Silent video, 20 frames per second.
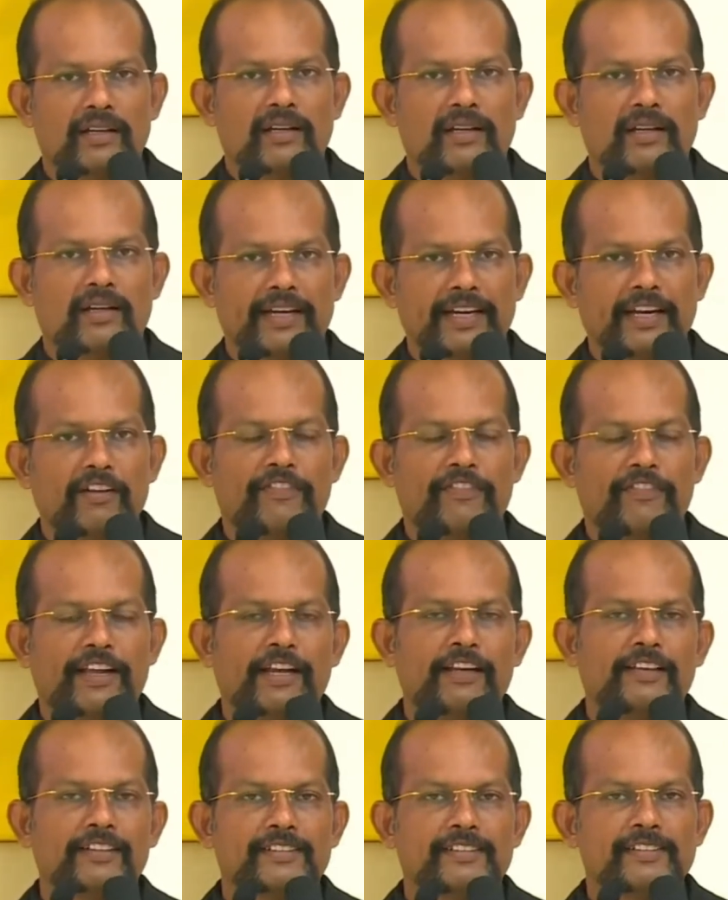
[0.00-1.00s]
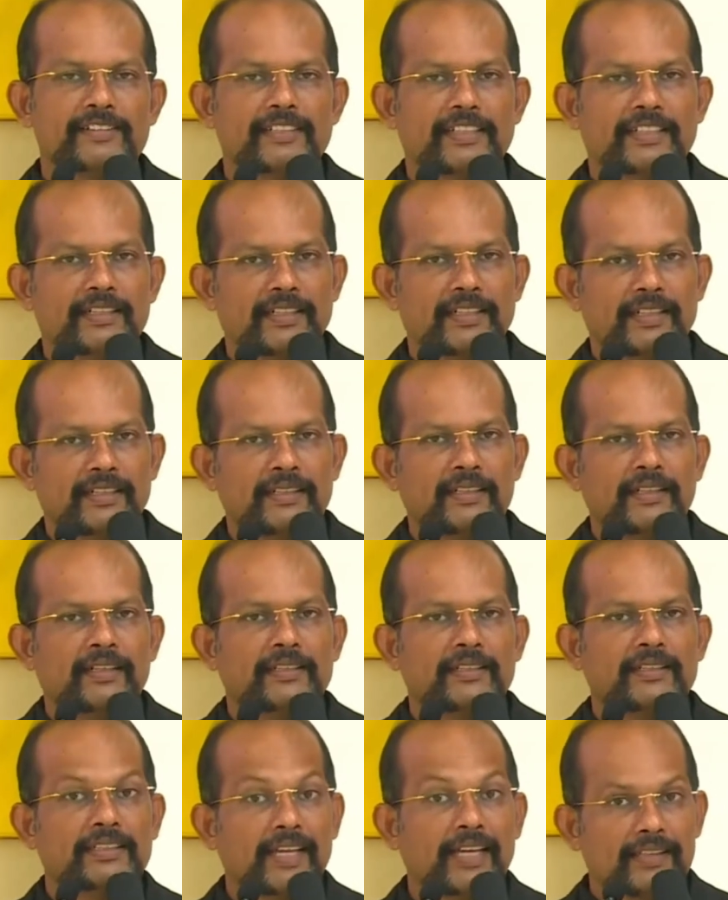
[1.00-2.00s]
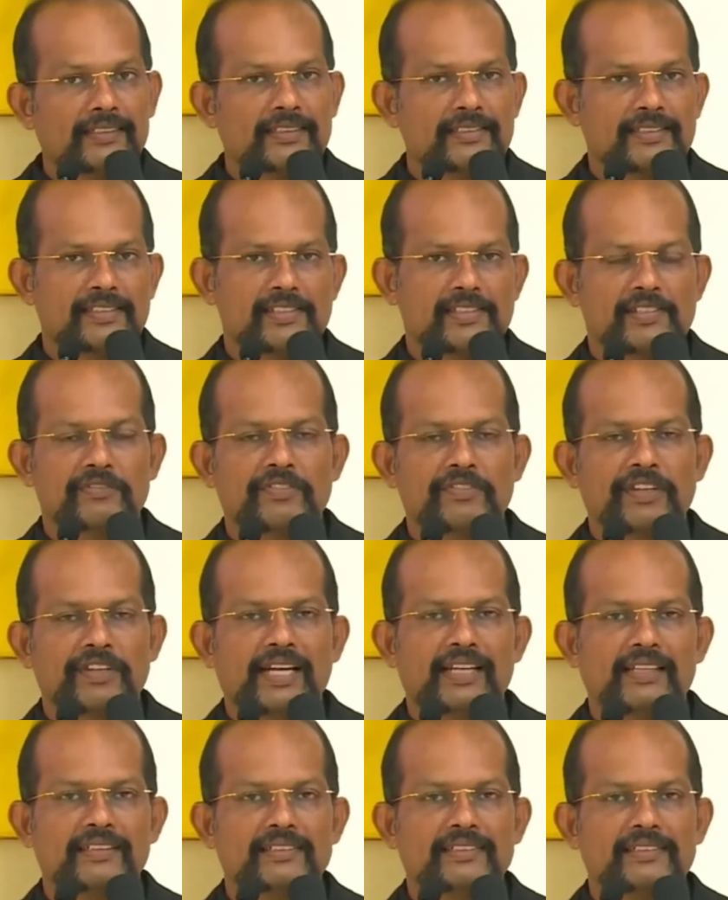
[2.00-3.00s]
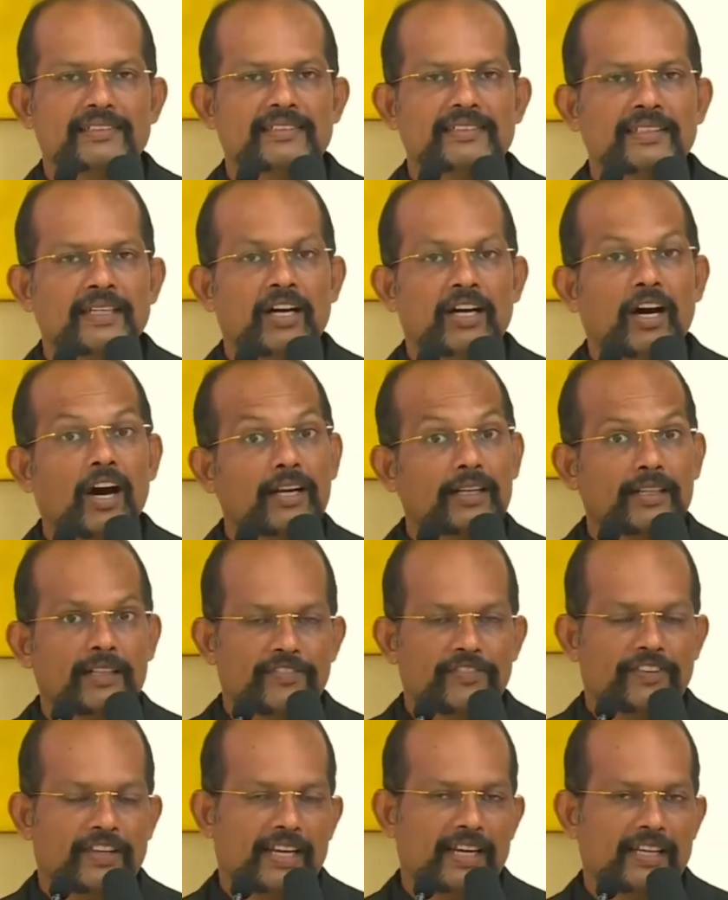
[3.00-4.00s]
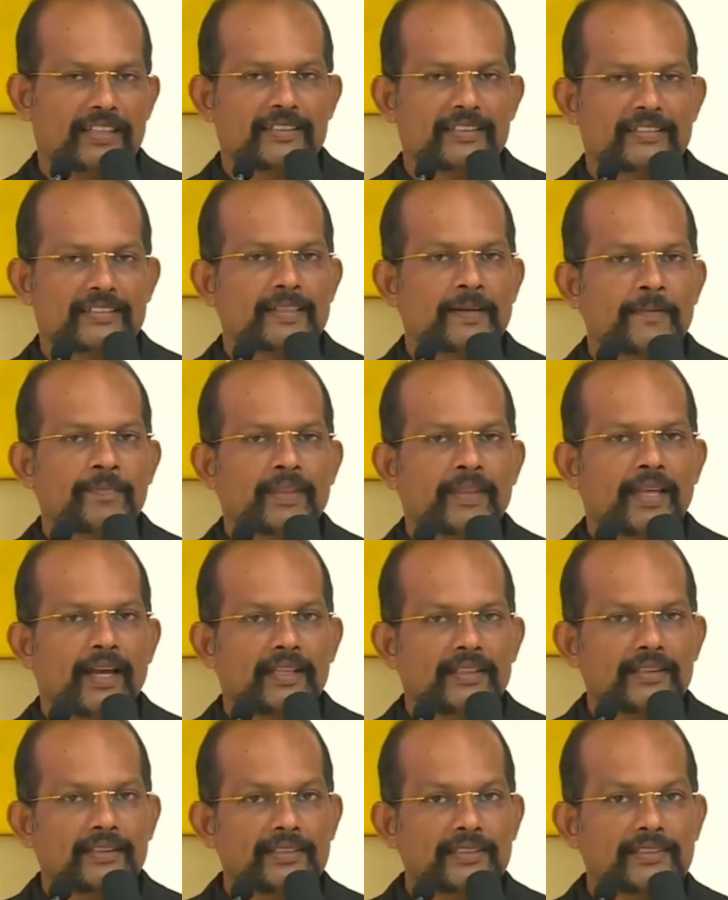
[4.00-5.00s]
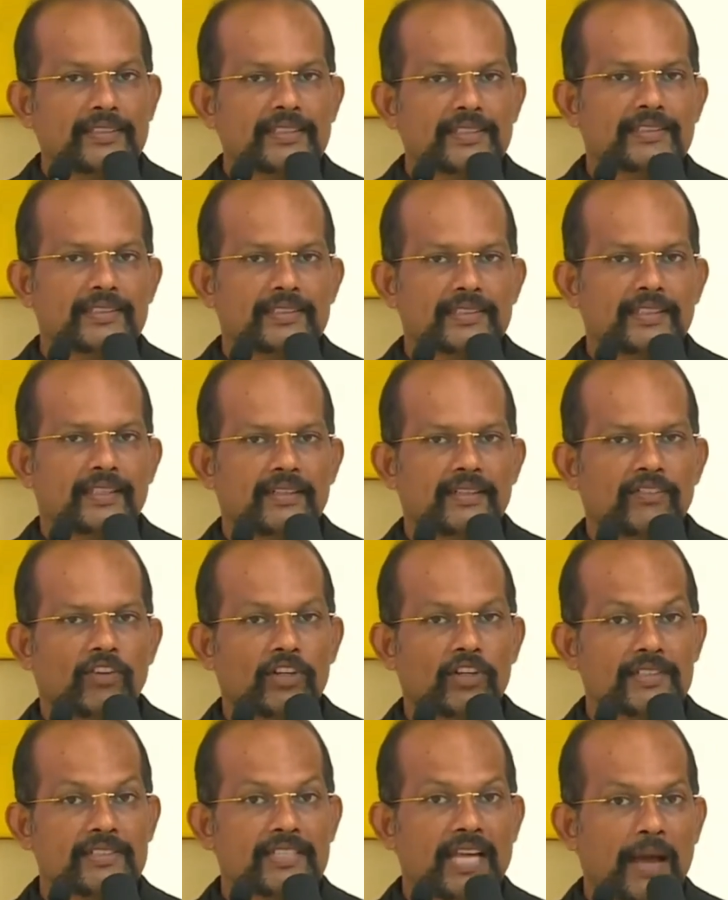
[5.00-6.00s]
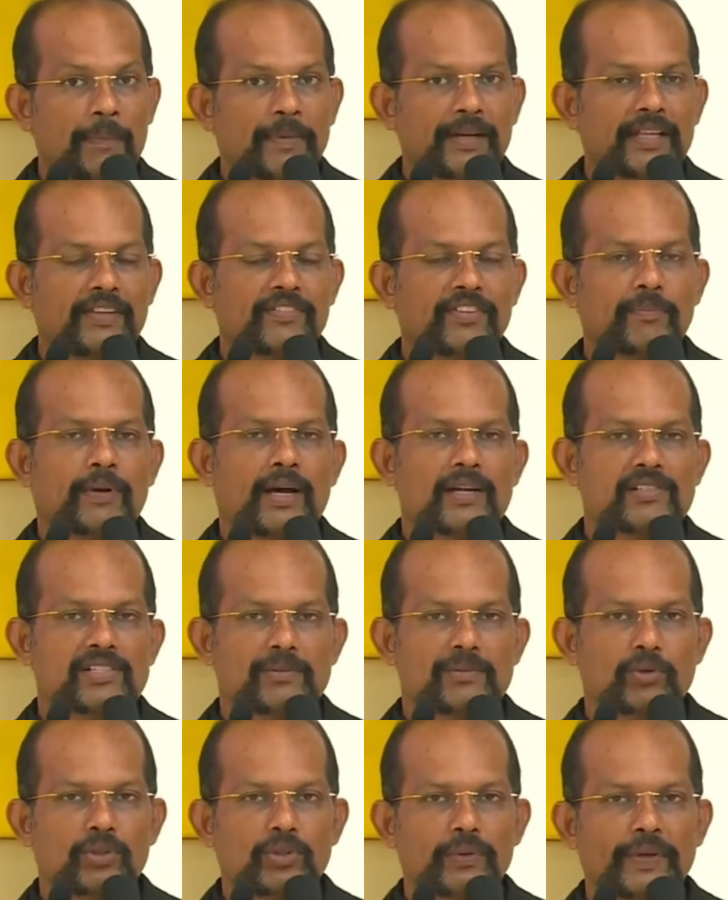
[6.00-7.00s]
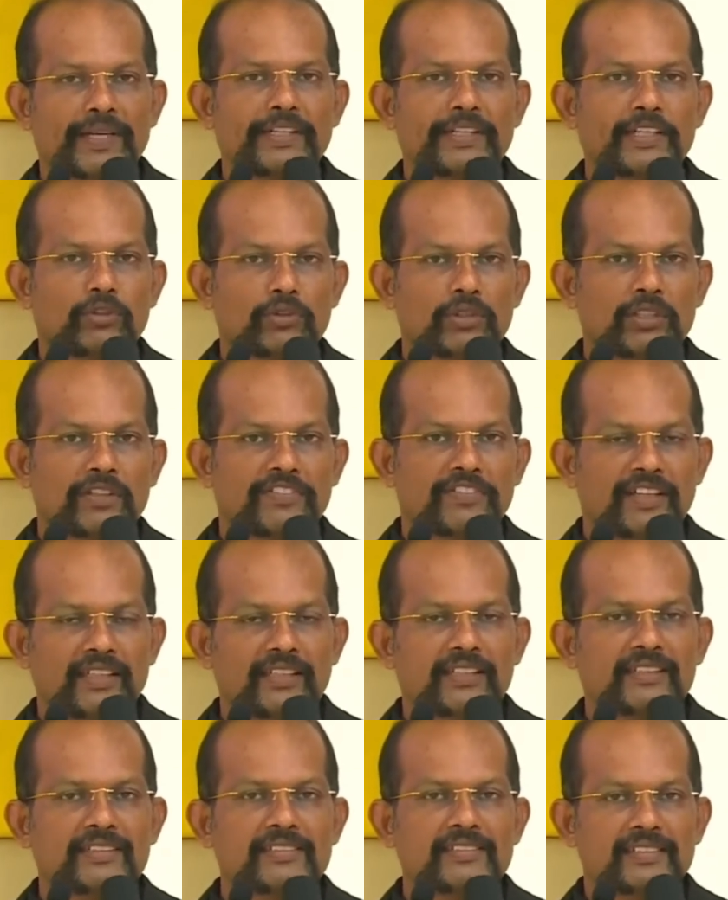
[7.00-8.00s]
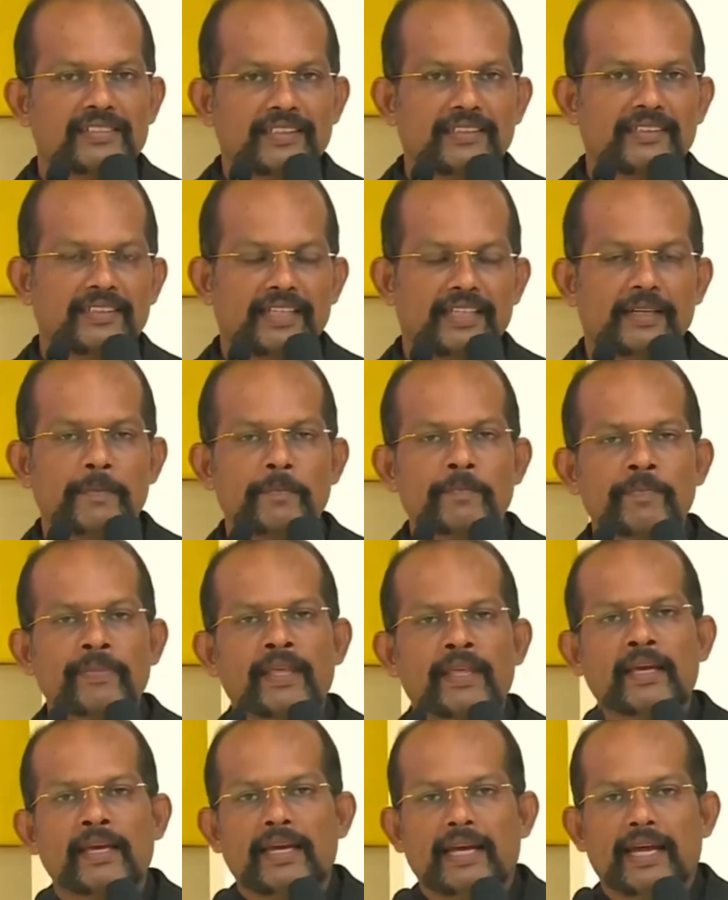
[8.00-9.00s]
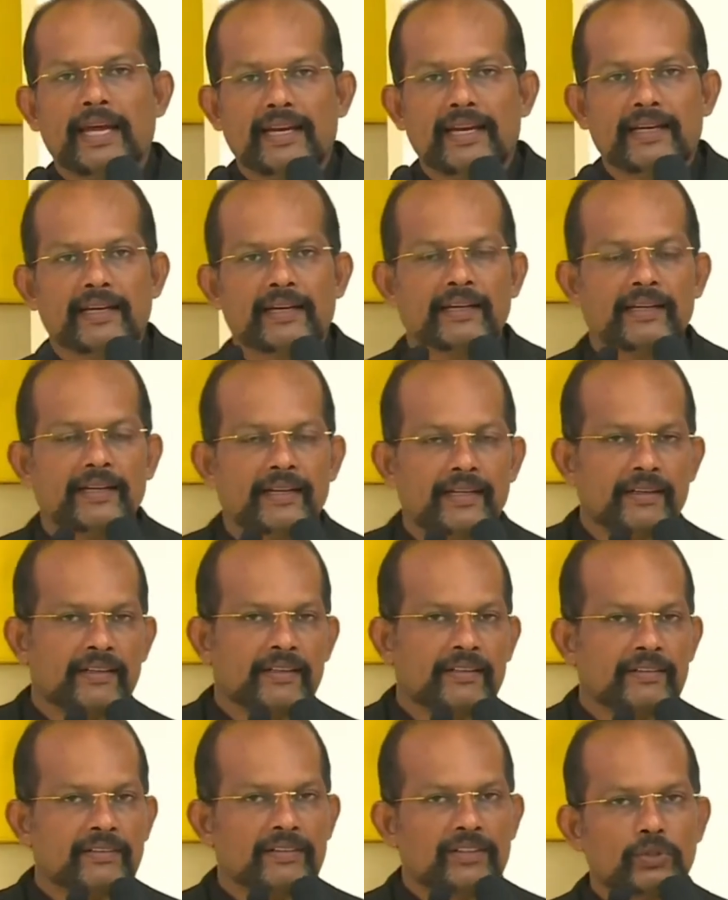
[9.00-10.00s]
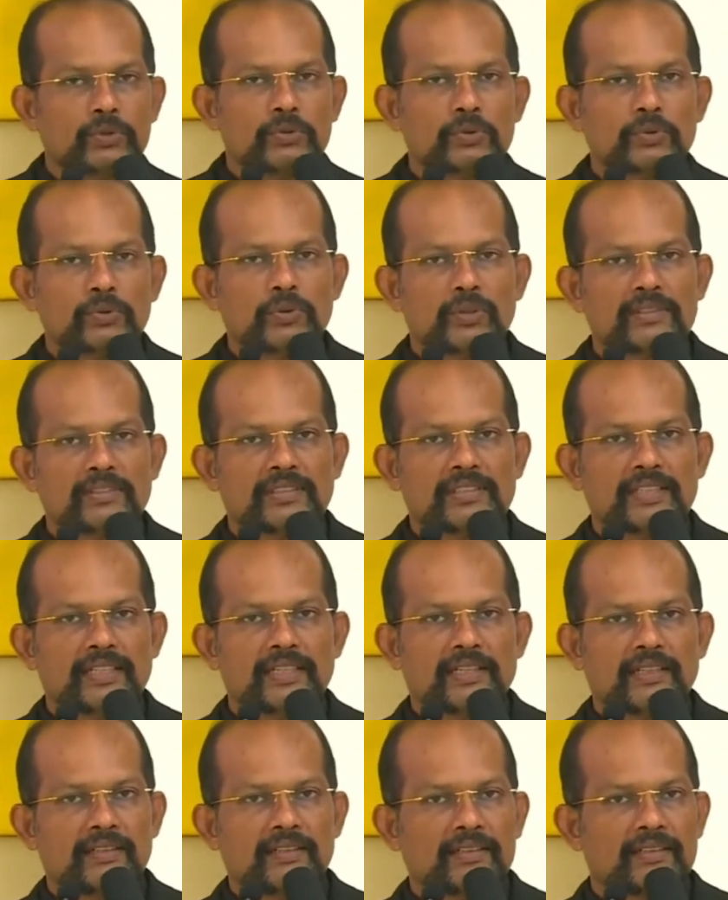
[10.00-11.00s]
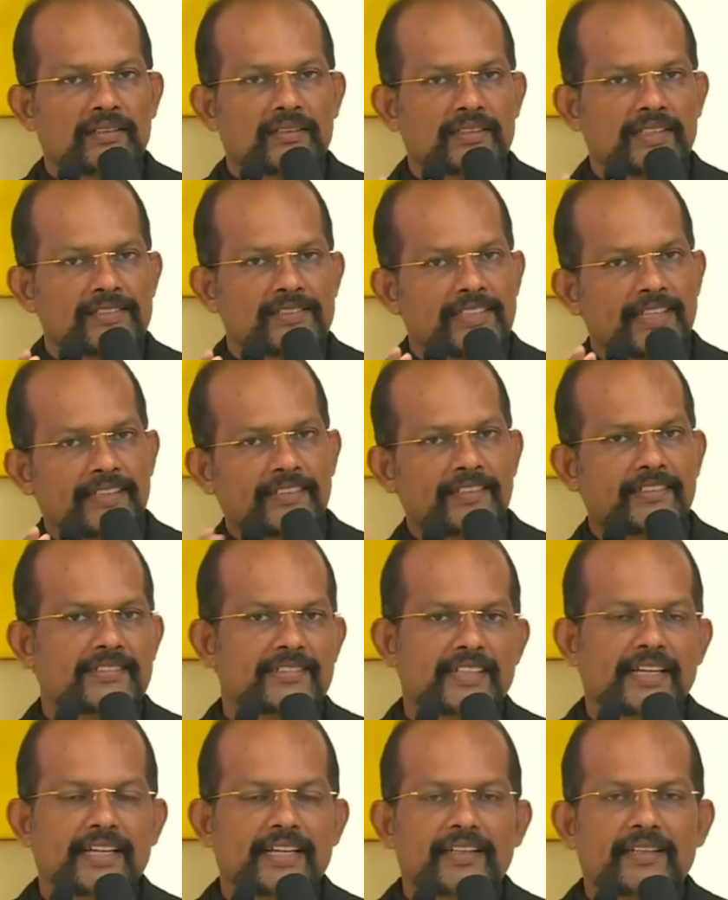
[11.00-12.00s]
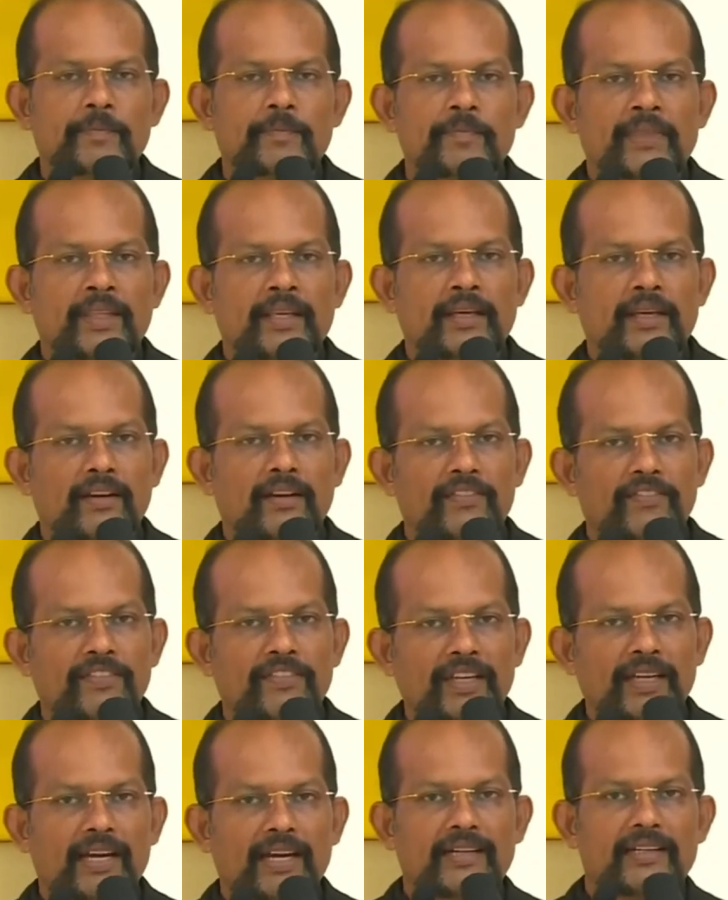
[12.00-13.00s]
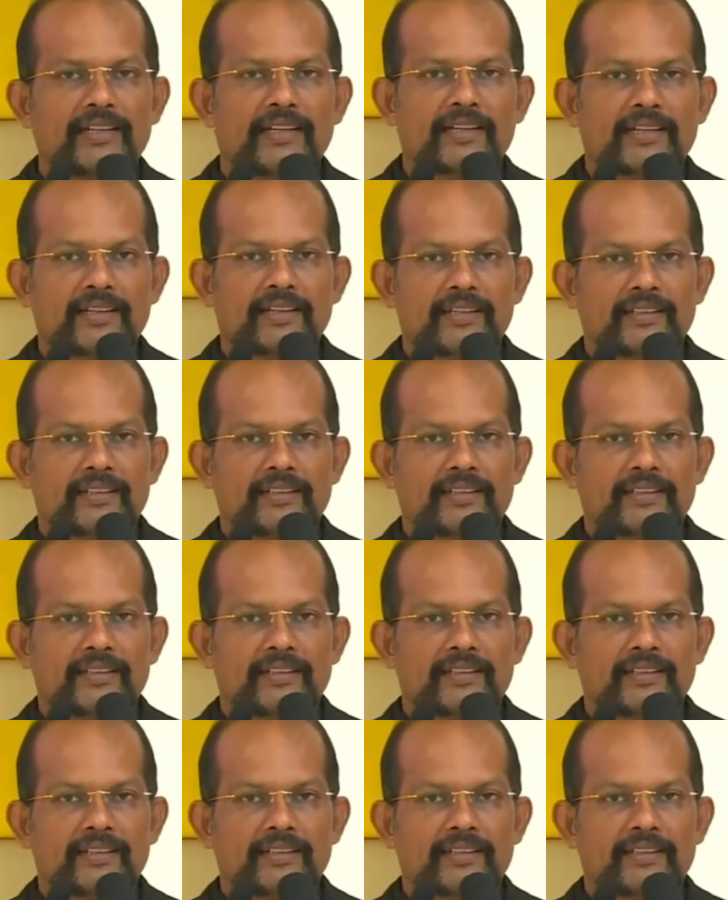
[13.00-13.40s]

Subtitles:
renal failures and the other system failures, organ failures. And this is what is happening for past about 20-25 years in India. And to set it right, we had done